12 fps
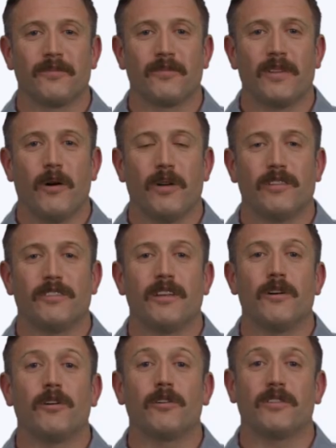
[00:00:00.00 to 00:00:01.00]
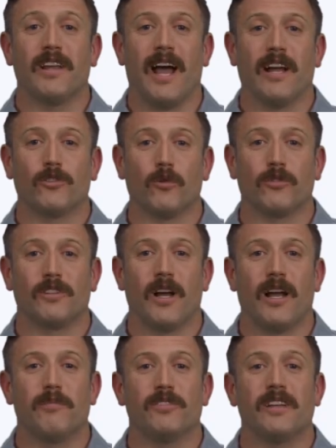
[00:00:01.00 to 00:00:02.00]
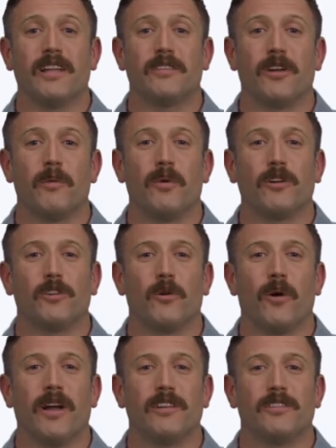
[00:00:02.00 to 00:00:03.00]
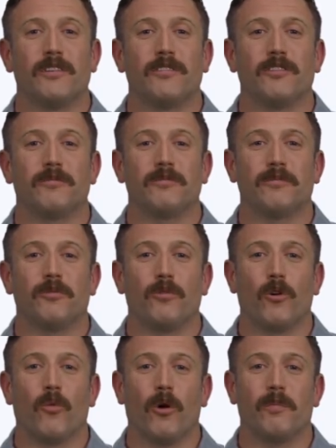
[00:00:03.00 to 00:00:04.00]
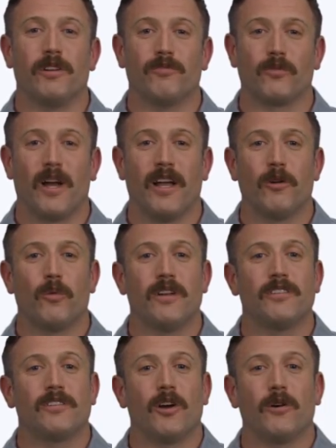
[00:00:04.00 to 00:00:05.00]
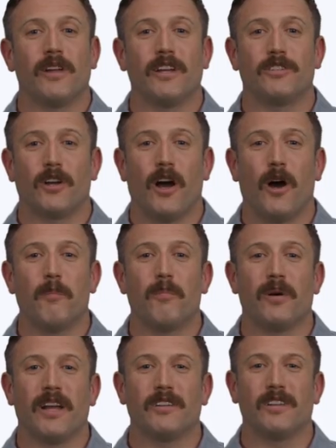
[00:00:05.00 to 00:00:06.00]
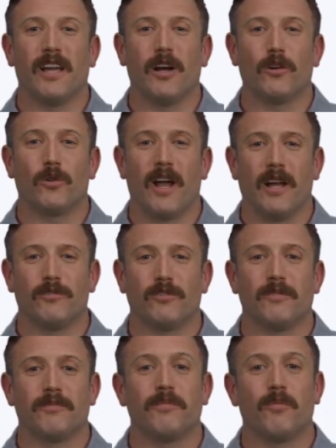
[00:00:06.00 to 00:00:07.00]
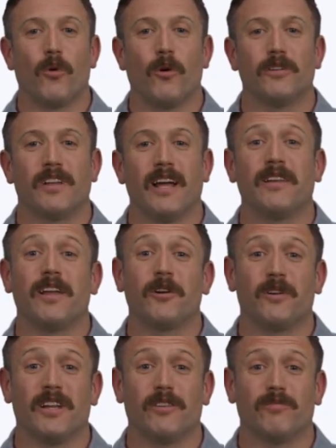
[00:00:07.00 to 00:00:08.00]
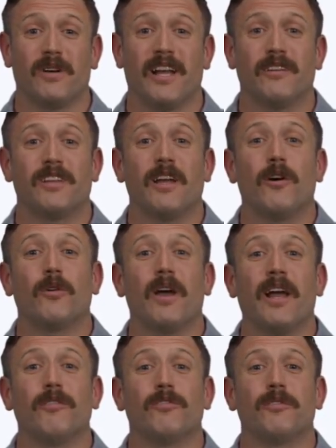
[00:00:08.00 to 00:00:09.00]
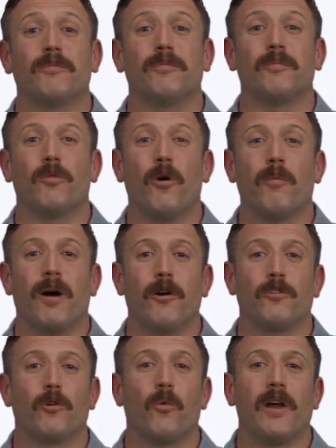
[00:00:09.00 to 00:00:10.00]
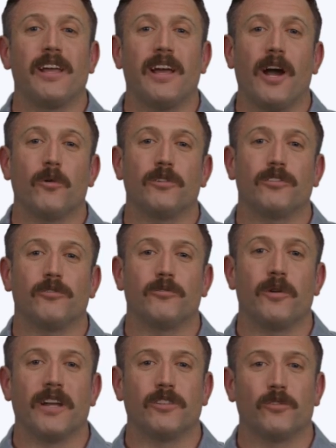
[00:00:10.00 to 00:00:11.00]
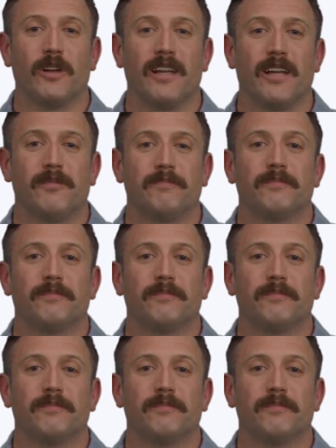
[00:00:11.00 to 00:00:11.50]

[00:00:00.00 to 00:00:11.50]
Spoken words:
Now let's include the actual time to get the commercial license. You will be flying what is known as complex aircraft, or technically advanced aircraft, for about 20 hours of flight training.